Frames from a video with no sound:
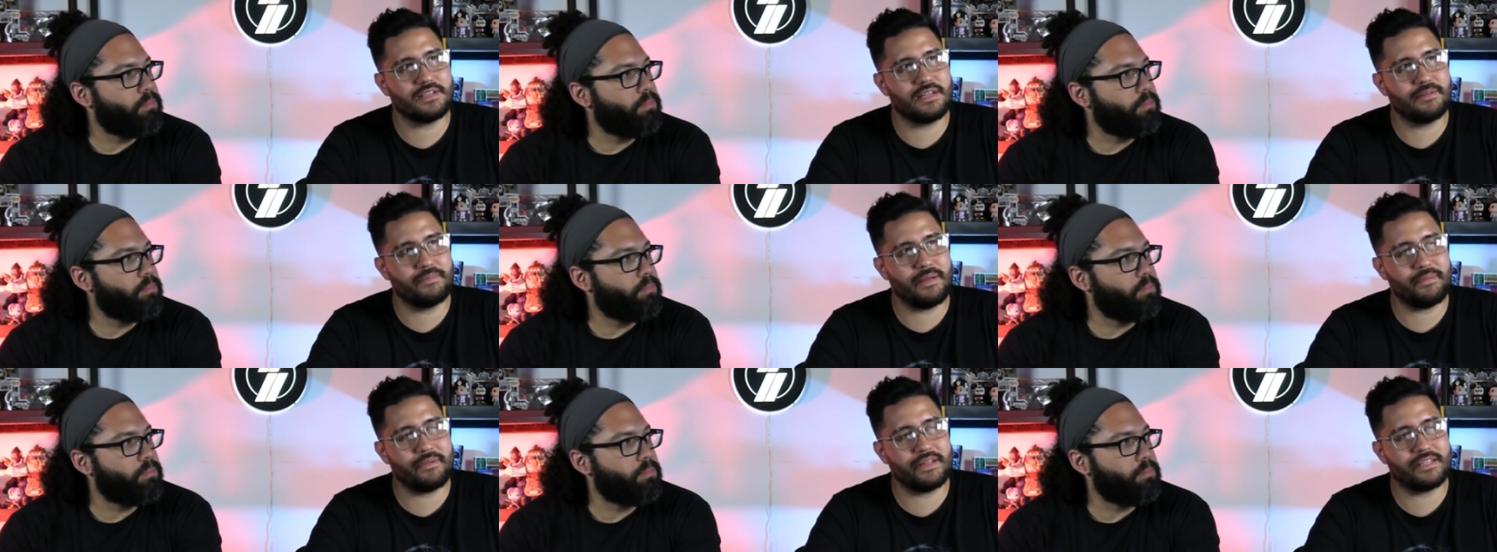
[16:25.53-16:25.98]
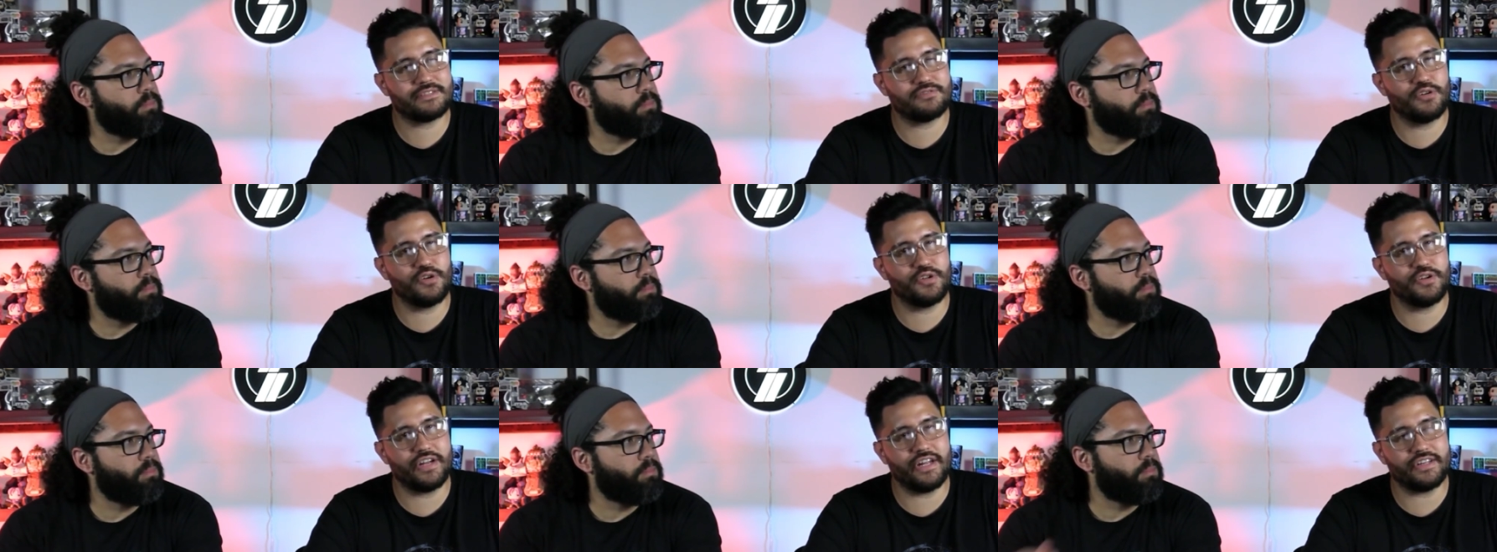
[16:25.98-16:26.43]
Speaker 1: and maybe it's
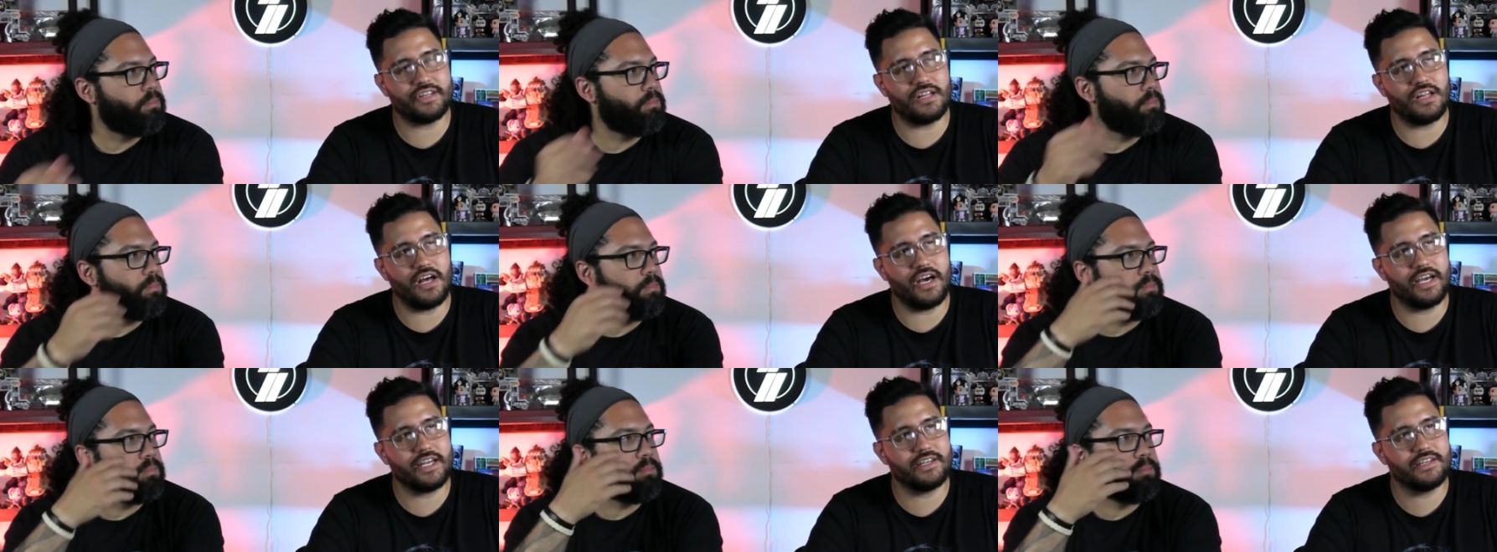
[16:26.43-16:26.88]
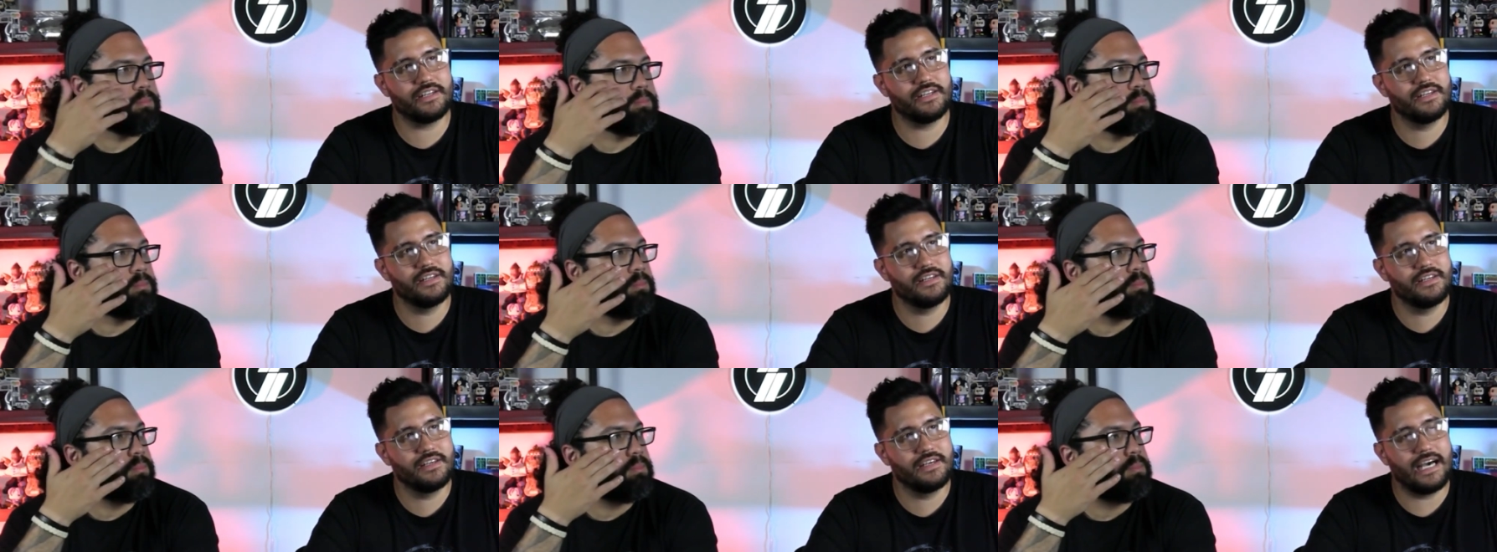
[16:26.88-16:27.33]
further down the line.
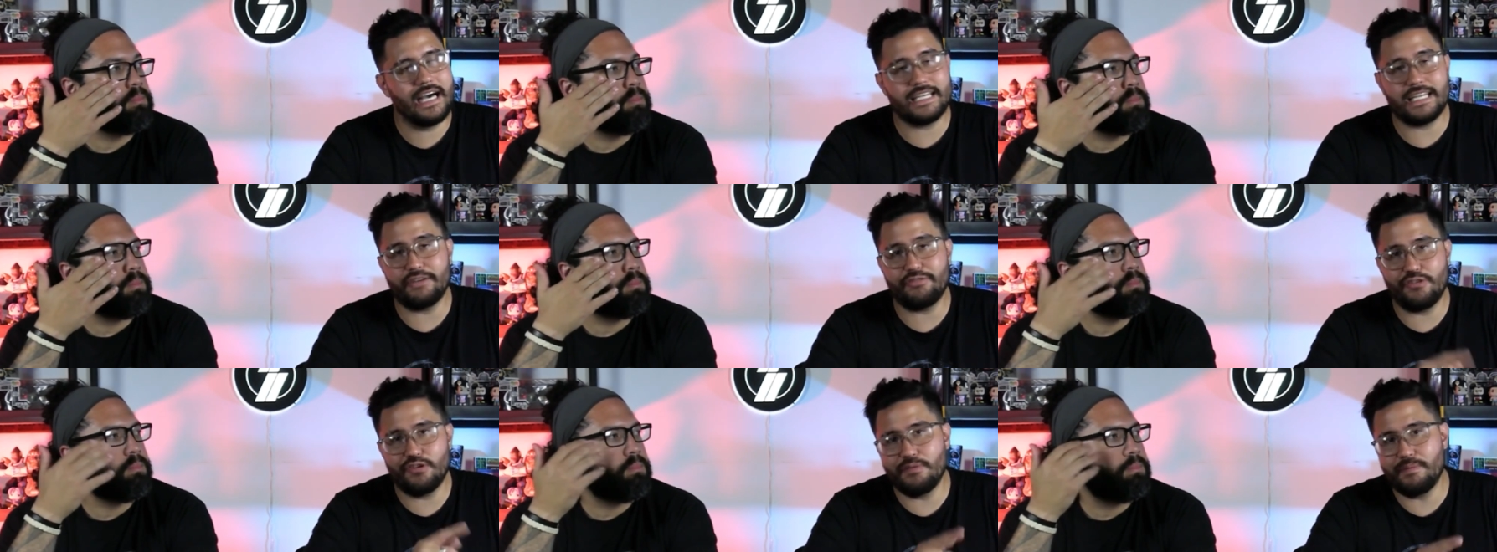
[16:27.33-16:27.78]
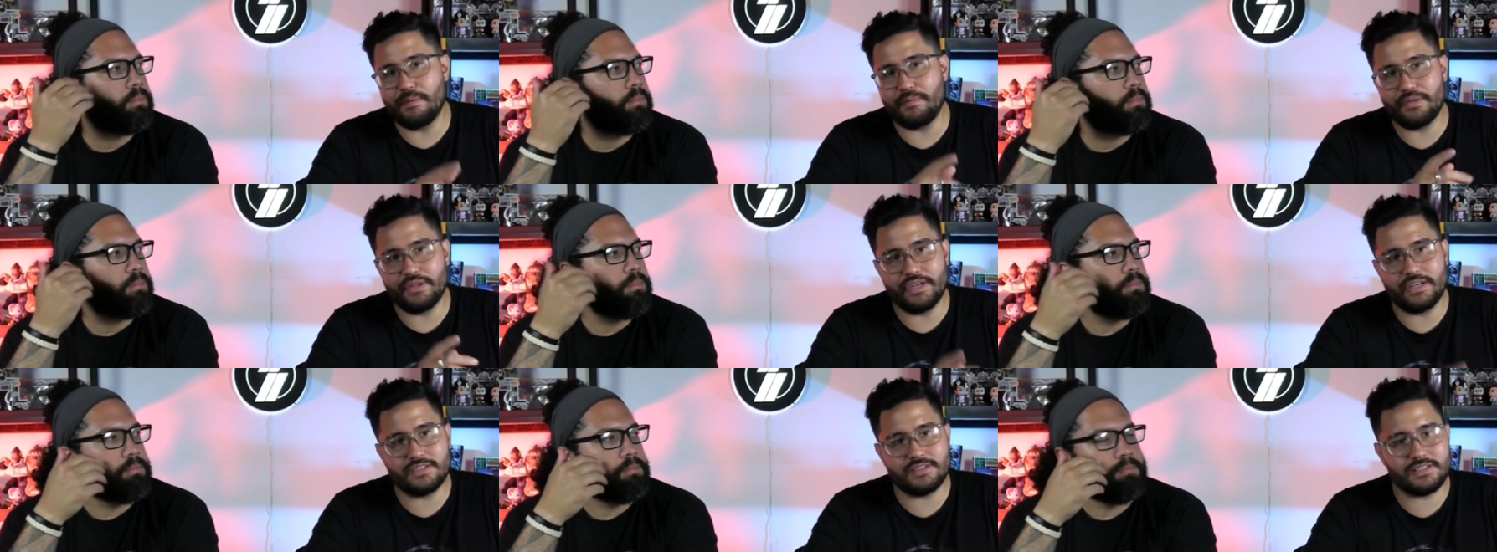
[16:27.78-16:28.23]
I definitely remember
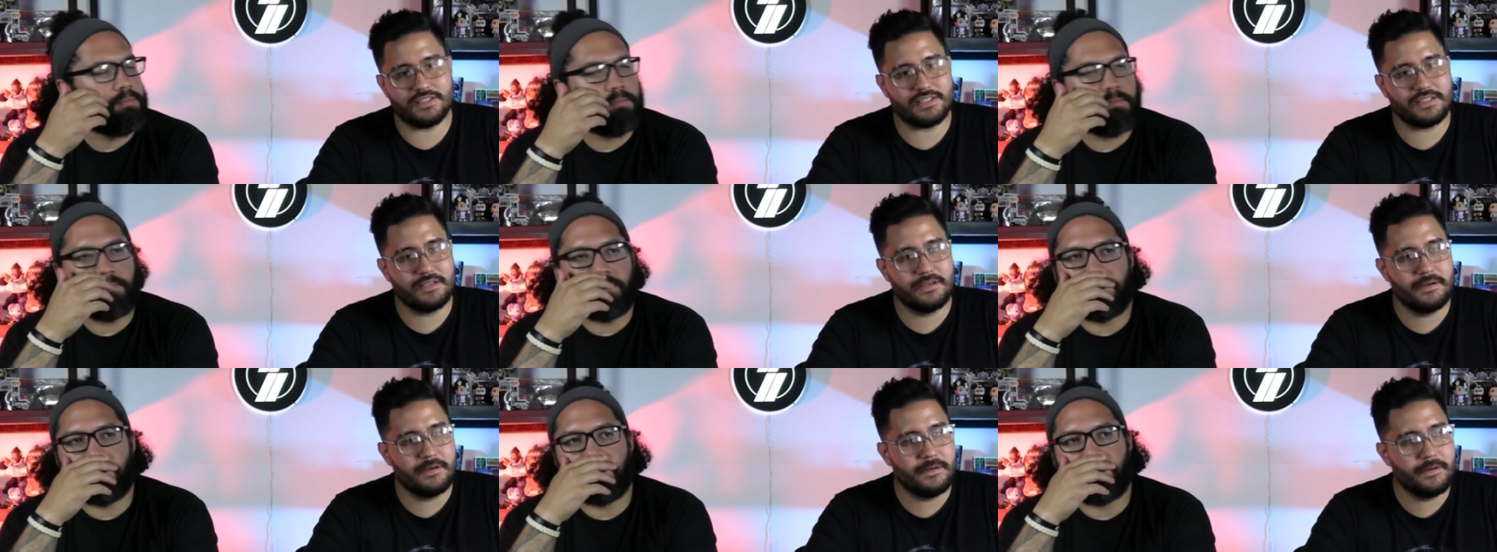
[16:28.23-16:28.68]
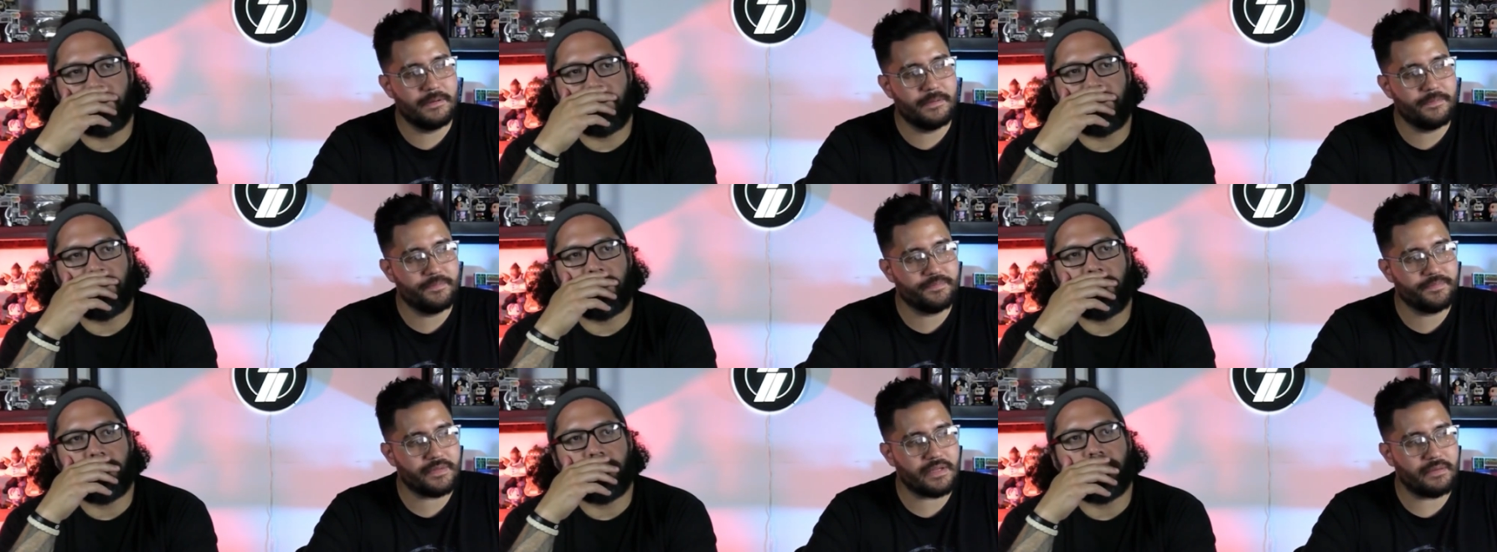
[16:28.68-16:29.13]
this,
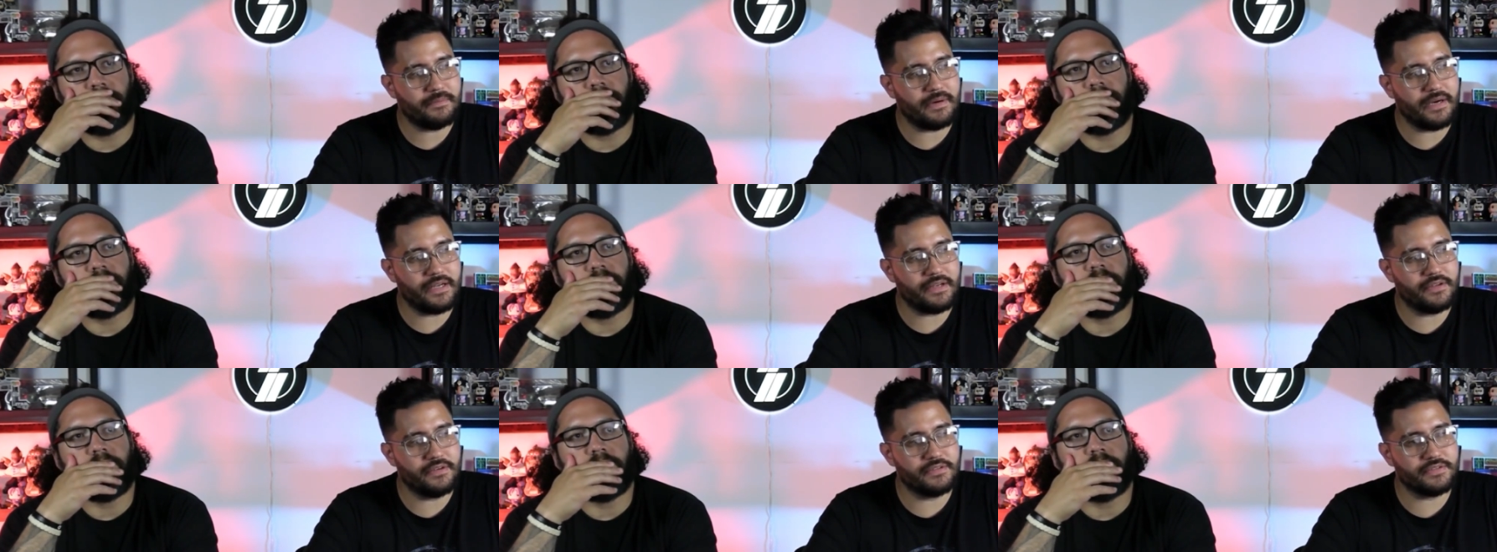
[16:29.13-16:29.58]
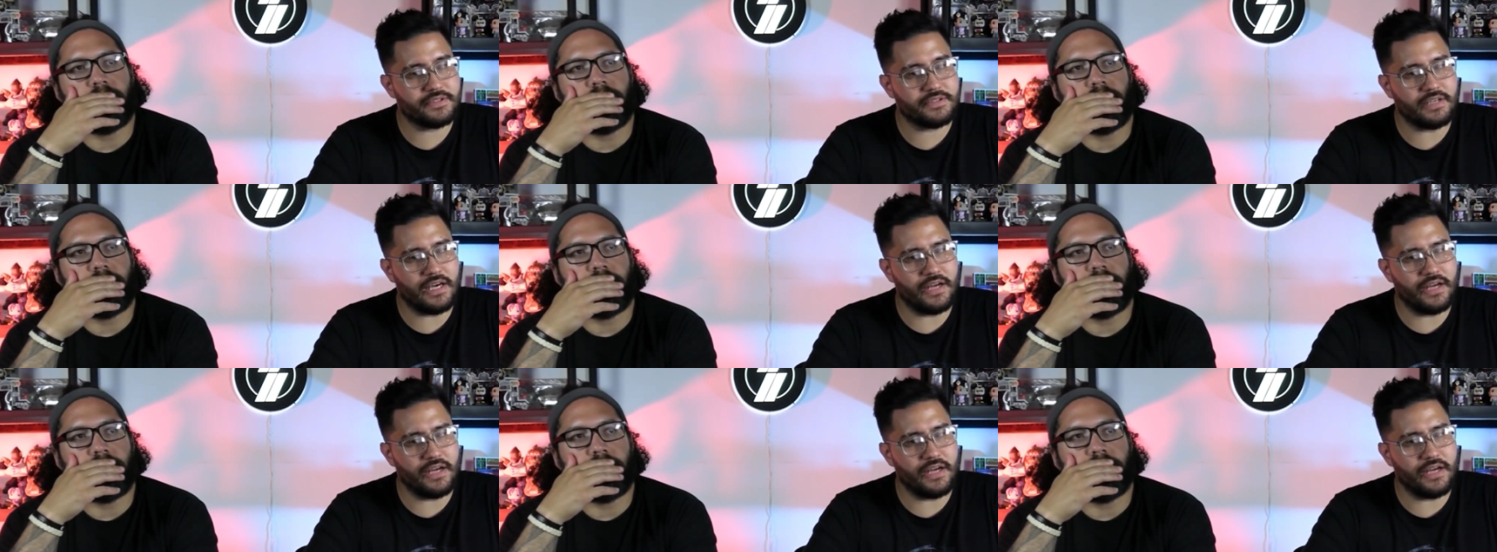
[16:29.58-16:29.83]
but there's